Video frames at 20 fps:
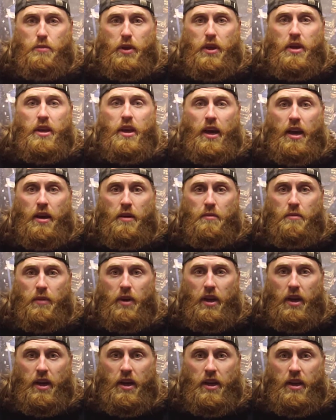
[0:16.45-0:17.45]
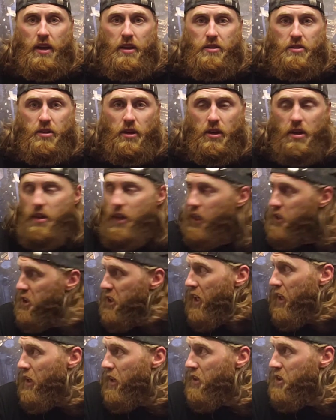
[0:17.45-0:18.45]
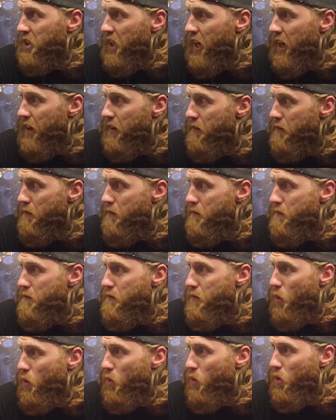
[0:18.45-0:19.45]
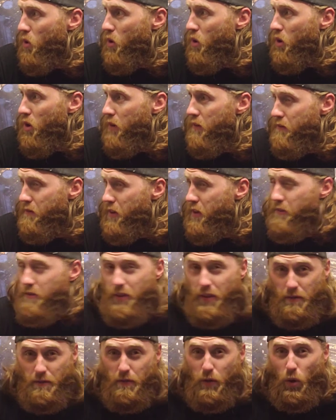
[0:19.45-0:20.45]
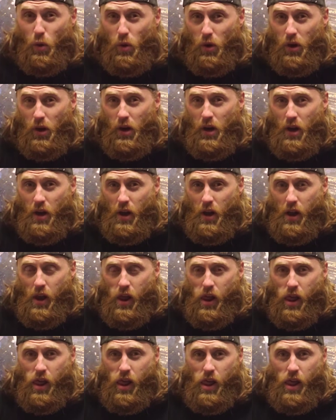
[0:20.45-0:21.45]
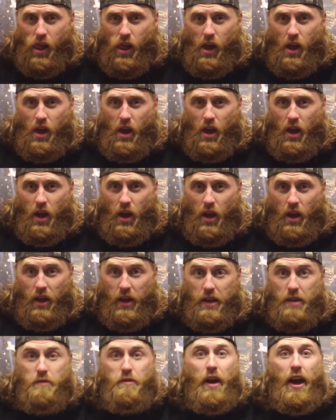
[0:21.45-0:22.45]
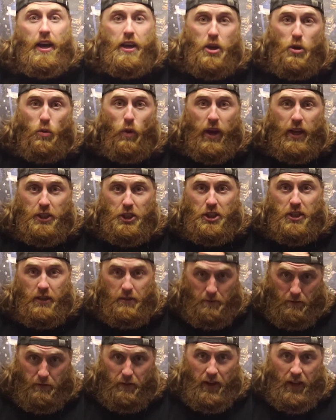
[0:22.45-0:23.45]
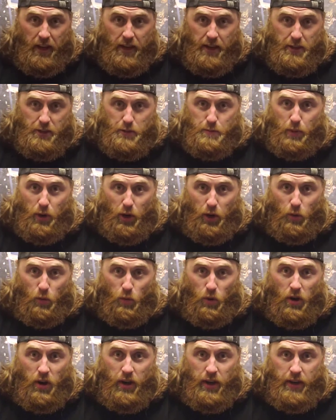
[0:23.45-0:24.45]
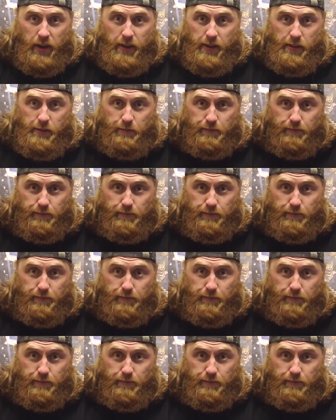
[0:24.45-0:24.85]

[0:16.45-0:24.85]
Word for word: p.m. I started that challenge at 4.54. Evacuation Phase, Part 1.